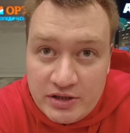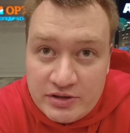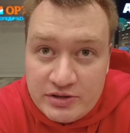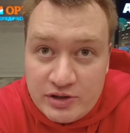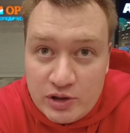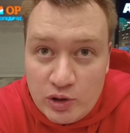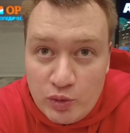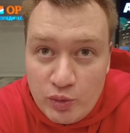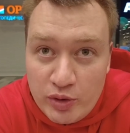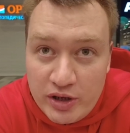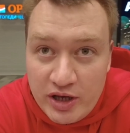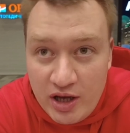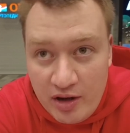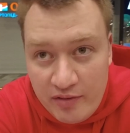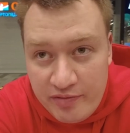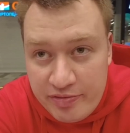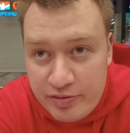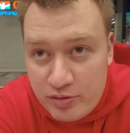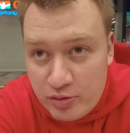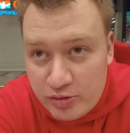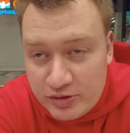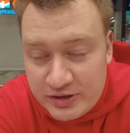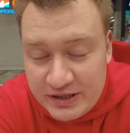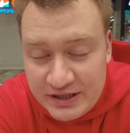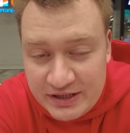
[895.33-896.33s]
So we have
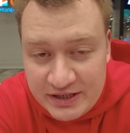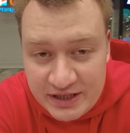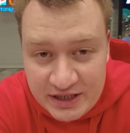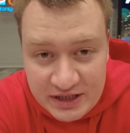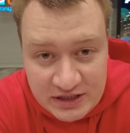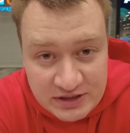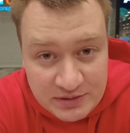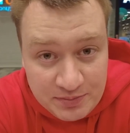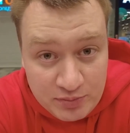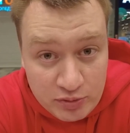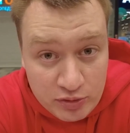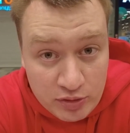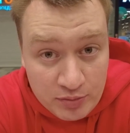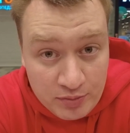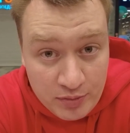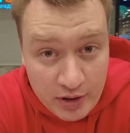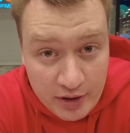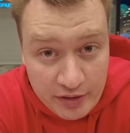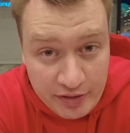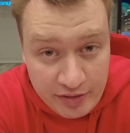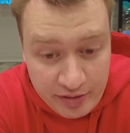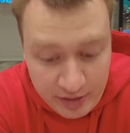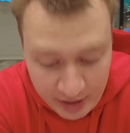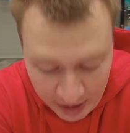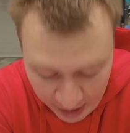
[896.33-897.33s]
30 days per month,